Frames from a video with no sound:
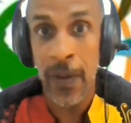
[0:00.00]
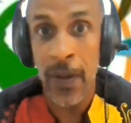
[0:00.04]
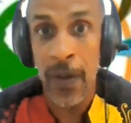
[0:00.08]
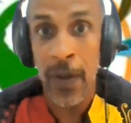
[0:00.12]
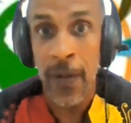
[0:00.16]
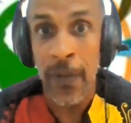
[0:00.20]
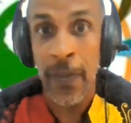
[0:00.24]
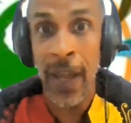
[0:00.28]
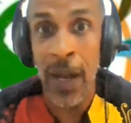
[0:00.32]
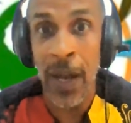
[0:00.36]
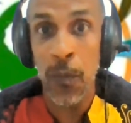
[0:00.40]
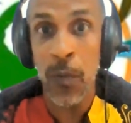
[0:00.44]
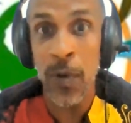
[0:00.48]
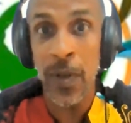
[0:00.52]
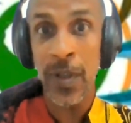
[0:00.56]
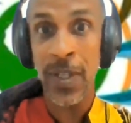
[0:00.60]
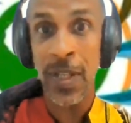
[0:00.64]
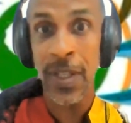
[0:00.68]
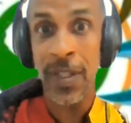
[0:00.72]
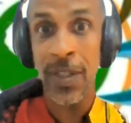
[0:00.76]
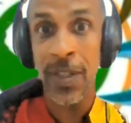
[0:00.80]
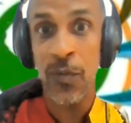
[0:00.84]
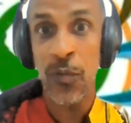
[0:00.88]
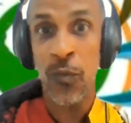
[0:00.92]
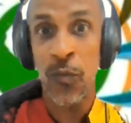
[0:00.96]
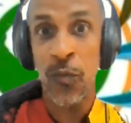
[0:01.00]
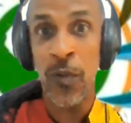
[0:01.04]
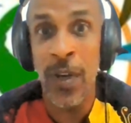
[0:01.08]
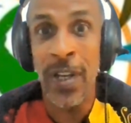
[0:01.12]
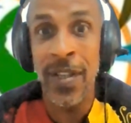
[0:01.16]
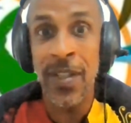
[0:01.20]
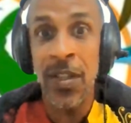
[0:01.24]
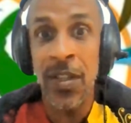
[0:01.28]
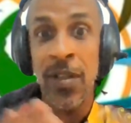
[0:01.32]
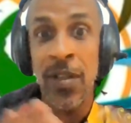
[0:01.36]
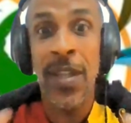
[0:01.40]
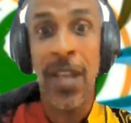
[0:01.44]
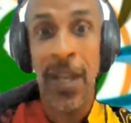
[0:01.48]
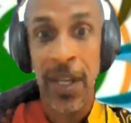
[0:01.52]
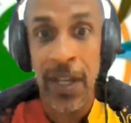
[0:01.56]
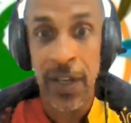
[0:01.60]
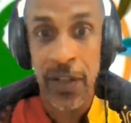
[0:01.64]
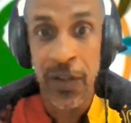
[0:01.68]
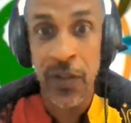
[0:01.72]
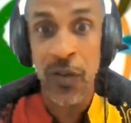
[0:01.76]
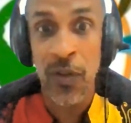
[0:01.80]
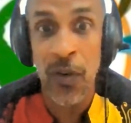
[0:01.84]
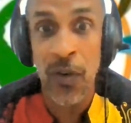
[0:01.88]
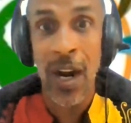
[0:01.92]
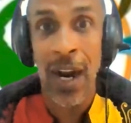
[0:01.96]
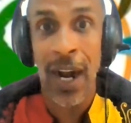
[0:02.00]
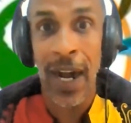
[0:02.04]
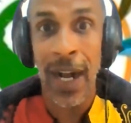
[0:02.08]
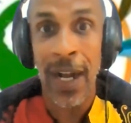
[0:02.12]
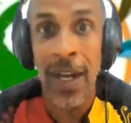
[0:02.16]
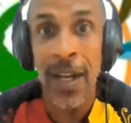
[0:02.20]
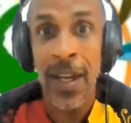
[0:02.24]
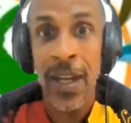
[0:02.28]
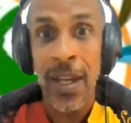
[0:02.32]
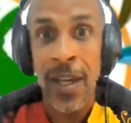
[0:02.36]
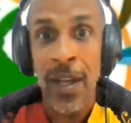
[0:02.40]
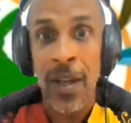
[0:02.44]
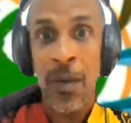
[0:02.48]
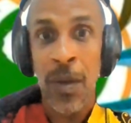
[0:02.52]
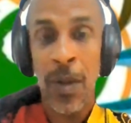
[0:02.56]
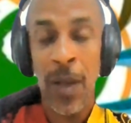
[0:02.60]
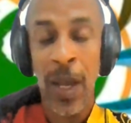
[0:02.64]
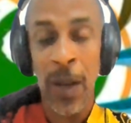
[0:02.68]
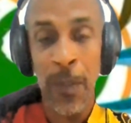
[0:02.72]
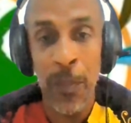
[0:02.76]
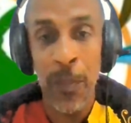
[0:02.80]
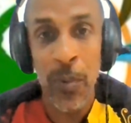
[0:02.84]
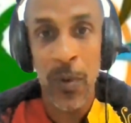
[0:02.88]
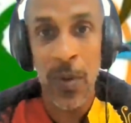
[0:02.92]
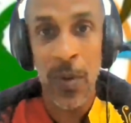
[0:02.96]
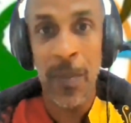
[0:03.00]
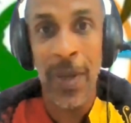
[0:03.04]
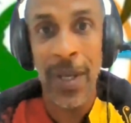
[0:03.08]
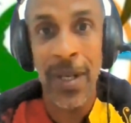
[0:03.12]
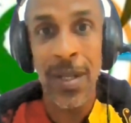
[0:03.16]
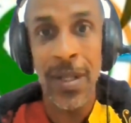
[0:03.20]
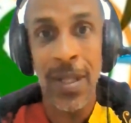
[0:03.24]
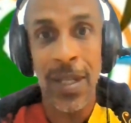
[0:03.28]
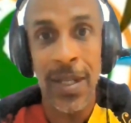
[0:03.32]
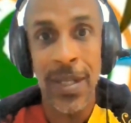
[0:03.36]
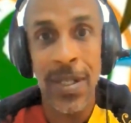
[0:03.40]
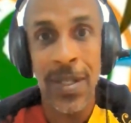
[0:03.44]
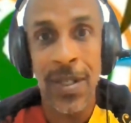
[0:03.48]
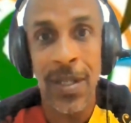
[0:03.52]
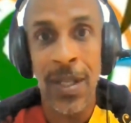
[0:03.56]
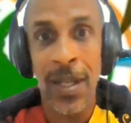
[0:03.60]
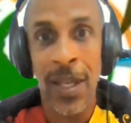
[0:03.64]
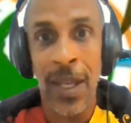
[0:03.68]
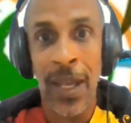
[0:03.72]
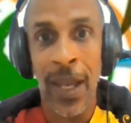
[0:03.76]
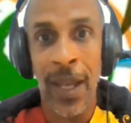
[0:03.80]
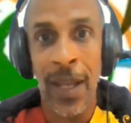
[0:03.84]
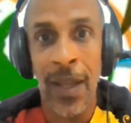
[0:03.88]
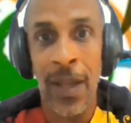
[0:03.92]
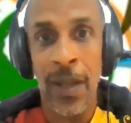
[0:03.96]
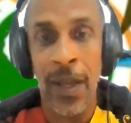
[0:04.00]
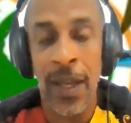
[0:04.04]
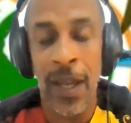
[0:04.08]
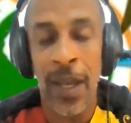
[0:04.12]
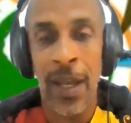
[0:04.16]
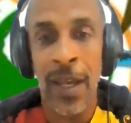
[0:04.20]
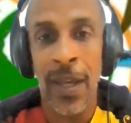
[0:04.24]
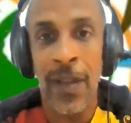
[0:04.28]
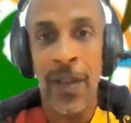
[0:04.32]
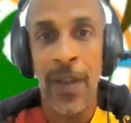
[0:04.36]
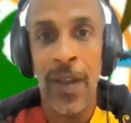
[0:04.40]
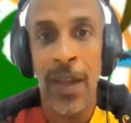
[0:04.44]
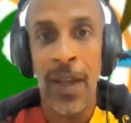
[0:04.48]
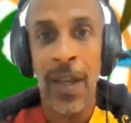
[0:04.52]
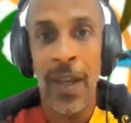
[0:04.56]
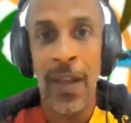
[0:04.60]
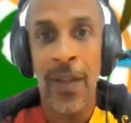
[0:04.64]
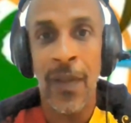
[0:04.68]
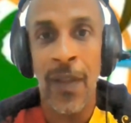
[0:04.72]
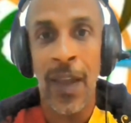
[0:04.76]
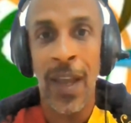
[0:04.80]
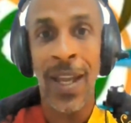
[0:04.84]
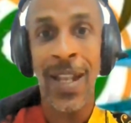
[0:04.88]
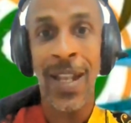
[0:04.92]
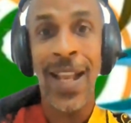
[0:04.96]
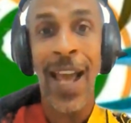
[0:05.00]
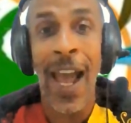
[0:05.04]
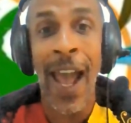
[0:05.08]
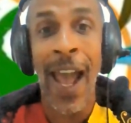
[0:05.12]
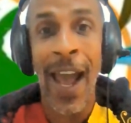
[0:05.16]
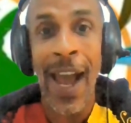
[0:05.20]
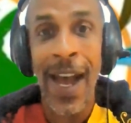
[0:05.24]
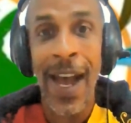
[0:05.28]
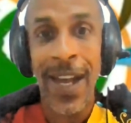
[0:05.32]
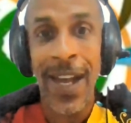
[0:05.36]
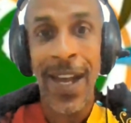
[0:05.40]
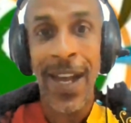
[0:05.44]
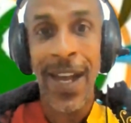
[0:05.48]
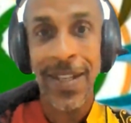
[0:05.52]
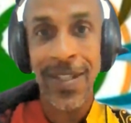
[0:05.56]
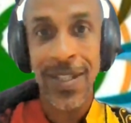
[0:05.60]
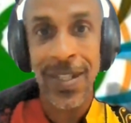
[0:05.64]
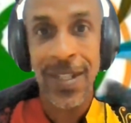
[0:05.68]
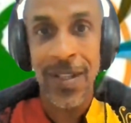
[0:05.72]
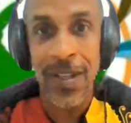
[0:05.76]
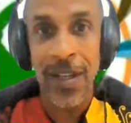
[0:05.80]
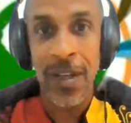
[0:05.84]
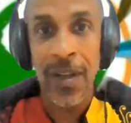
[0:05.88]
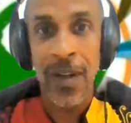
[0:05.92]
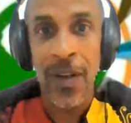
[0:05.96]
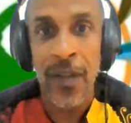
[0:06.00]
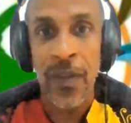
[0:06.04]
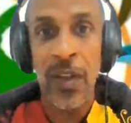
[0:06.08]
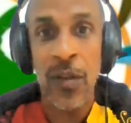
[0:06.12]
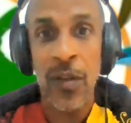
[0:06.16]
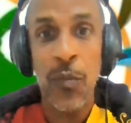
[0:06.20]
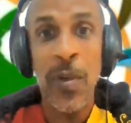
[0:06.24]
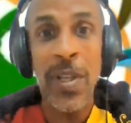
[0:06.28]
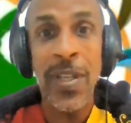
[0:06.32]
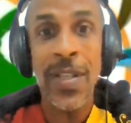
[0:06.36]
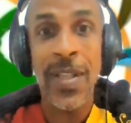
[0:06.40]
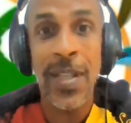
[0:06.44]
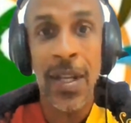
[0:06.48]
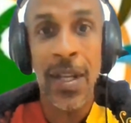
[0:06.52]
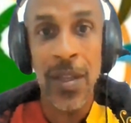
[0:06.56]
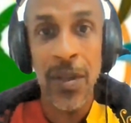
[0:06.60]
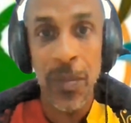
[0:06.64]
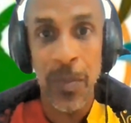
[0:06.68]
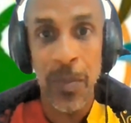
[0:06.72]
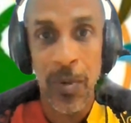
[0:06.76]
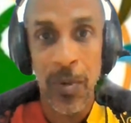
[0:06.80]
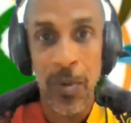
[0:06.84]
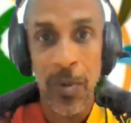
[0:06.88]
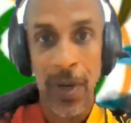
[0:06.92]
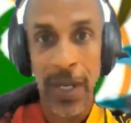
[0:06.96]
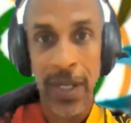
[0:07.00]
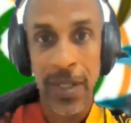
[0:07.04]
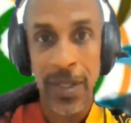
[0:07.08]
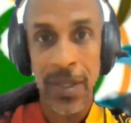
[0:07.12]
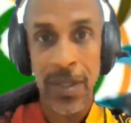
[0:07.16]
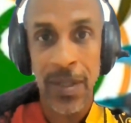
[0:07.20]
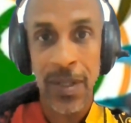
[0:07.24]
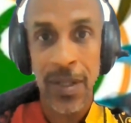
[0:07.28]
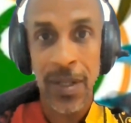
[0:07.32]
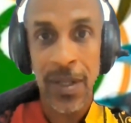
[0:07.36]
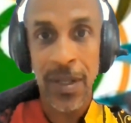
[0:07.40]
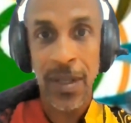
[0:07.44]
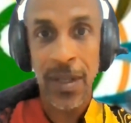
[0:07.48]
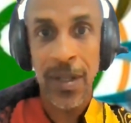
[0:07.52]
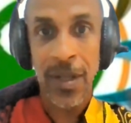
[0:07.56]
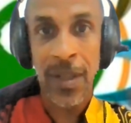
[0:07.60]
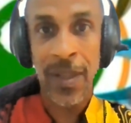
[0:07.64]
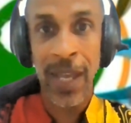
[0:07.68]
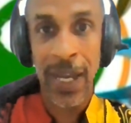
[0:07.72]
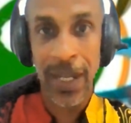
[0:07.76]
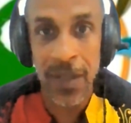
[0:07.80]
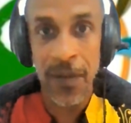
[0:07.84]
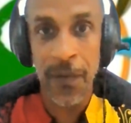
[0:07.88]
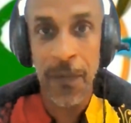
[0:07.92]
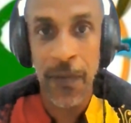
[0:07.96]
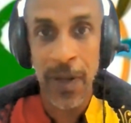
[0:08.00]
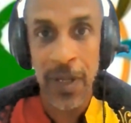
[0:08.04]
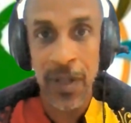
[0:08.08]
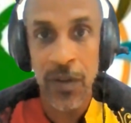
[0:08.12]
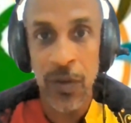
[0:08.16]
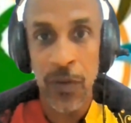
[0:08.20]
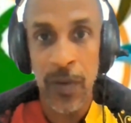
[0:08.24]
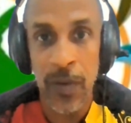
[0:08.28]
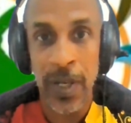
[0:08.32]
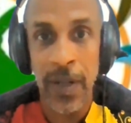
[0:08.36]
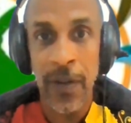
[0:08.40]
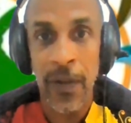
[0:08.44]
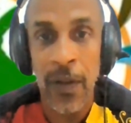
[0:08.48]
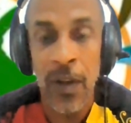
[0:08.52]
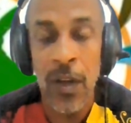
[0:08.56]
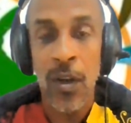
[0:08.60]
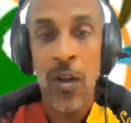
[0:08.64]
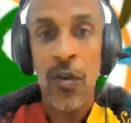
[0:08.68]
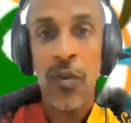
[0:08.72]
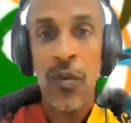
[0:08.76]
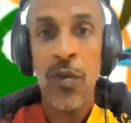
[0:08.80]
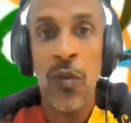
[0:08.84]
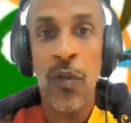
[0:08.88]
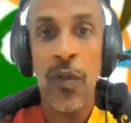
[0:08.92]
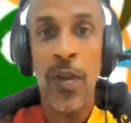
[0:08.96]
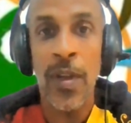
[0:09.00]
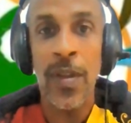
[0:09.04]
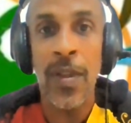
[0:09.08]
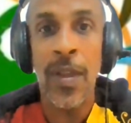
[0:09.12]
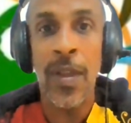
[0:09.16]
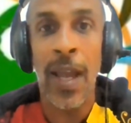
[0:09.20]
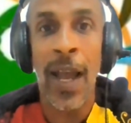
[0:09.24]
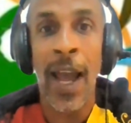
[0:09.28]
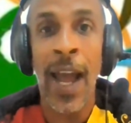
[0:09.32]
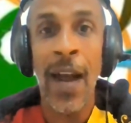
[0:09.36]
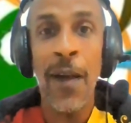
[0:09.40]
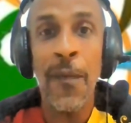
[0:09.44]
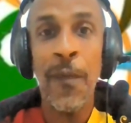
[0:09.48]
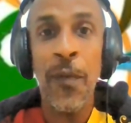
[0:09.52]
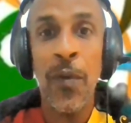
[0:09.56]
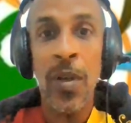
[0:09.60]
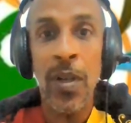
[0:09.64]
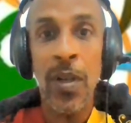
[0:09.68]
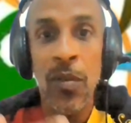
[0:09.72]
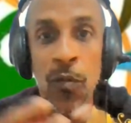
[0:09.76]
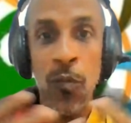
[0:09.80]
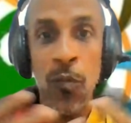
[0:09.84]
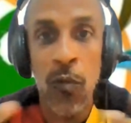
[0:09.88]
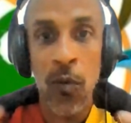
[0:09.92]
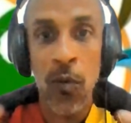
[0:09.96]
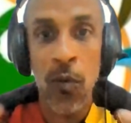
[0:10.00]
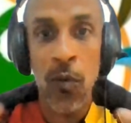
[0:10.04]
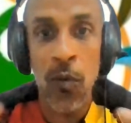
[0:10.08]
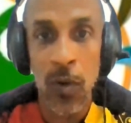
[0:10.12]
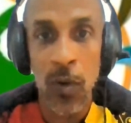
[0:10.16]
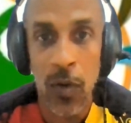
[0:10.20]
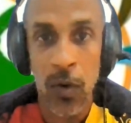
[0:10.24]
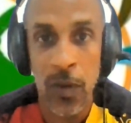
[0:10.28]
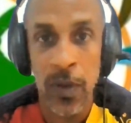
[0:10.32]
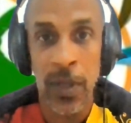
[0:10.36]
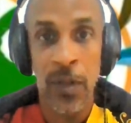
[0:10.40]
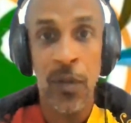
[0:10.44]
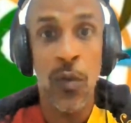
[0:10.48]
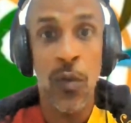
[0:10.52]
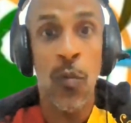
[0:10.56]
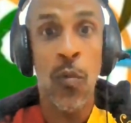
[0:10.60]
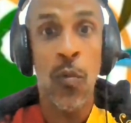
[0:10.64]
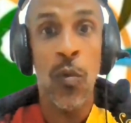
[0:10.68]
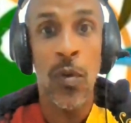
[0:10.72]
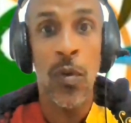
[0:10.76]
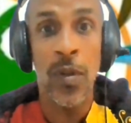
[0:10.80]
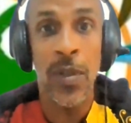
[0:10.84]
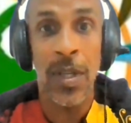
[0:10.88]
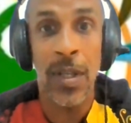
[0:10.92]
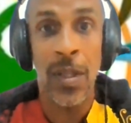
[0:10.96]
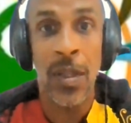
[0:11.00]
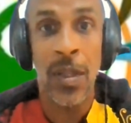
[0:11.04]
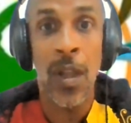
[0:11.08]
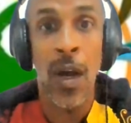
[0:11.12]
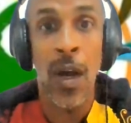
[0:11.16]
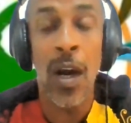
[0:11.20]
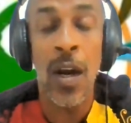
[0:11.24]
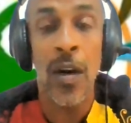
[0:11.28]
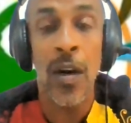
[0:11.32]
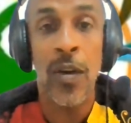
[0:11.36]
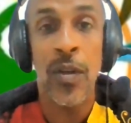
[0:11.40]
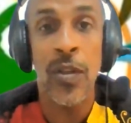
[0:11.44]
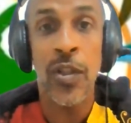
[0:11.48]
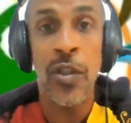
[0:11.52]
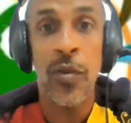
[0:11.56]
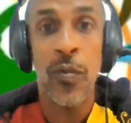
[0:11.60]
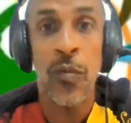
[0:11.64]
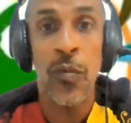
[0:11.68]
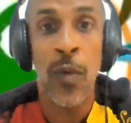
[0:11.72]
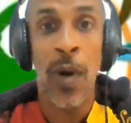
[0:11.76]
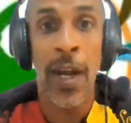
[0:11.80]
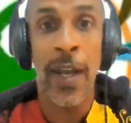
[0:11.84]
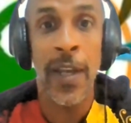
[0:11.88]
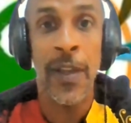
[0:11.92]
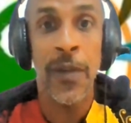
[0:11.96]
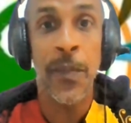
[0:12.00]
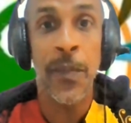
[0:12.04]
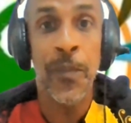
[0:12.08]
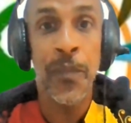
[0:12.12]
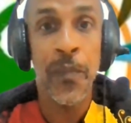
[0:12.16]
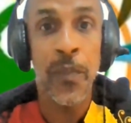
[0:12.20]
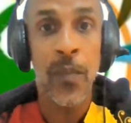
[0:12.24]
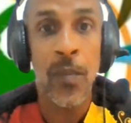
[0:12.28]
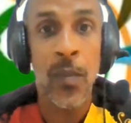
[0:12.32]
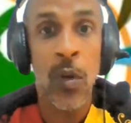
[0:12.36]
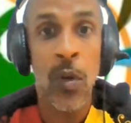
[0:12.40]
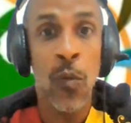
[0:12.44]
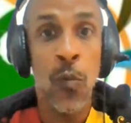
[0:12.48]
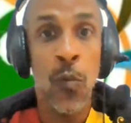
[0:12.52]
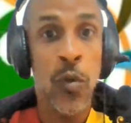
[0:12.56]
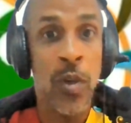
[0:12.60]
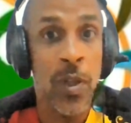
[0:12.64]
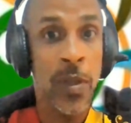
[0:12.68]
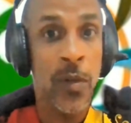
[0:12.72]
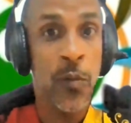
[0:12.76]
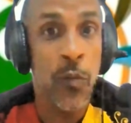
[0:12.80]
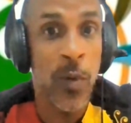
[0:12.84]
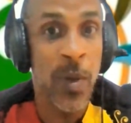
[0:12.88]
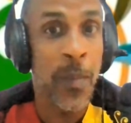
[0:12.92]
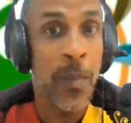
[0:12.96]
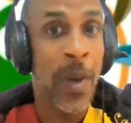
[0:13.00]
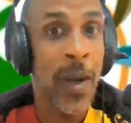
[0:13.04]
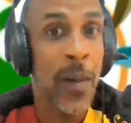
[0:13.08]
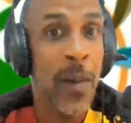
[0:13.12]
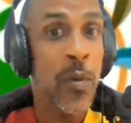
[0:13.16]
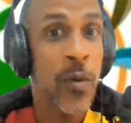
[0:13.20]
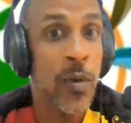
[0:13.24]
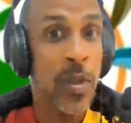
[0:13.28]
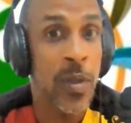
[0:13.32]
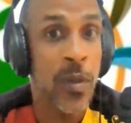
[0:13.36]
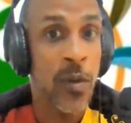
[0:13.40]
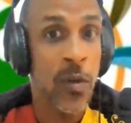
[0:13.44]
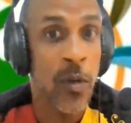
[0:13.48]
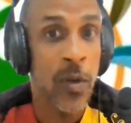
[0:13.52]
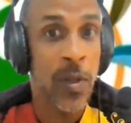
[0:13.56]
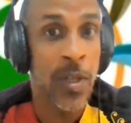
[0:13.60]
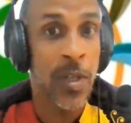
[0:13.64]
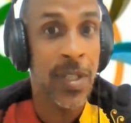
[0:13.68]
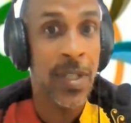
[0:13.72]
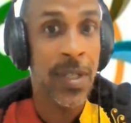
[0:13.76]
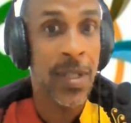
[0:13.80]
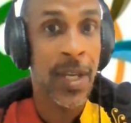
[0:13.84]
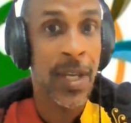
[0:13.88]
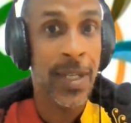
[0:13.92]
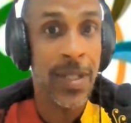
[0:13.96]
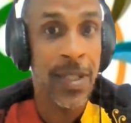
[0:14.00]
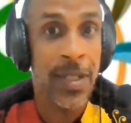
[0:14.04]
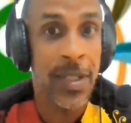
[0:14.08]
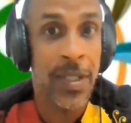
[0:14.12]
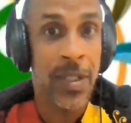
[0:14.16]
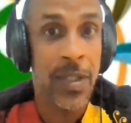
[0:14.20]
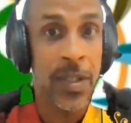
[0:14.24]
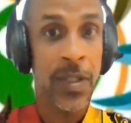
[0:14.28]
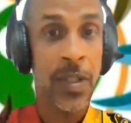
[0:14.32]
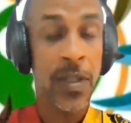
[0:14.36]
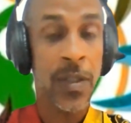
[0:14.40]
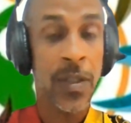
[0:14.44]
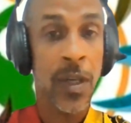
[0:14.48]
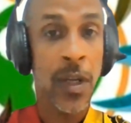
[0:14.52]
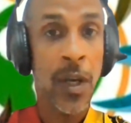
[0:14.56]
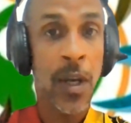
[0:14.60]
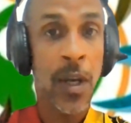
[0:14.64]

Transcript: That was its raison d'etre. Emperor Menelik had asked that we celebrate that victory so that the African world and the world at large, right, would remember and learn its lessons.